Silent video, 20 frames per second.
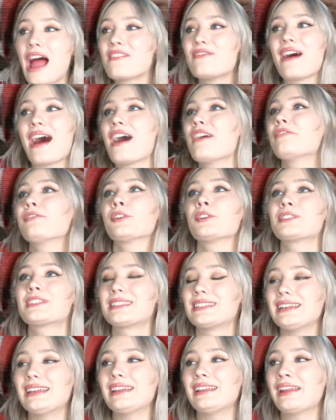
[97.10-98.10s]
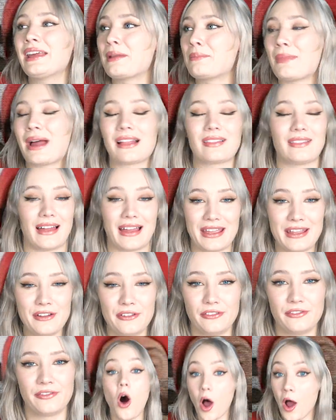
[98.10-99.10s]
I've ever seen in my
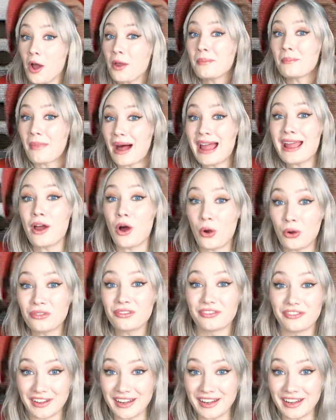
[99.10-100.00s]
life on my own